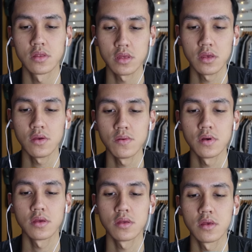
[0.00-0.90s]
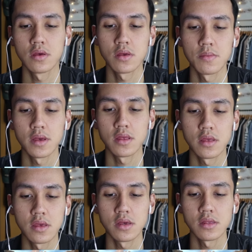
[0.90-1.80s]
Do you want to do this
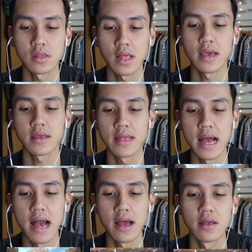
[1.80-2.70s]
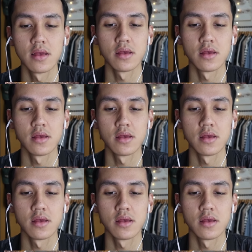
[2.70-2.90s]
better just like that?